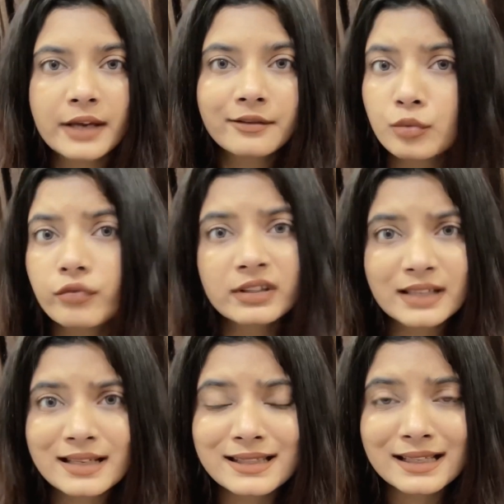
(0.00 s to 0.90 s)
removing
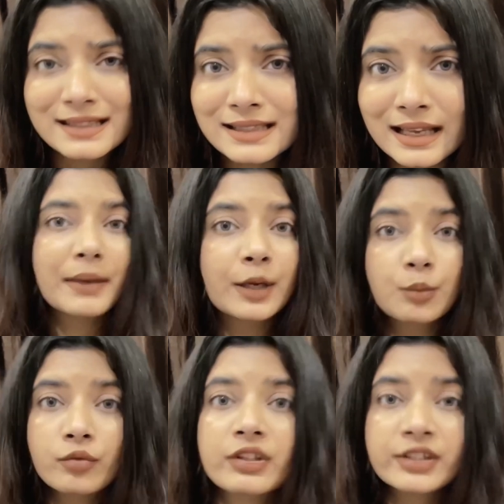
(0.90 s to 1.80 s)
dead skin cells, by
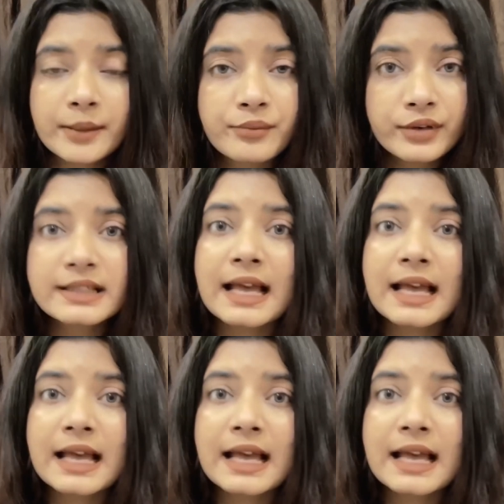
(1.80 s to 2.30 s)
removing debris,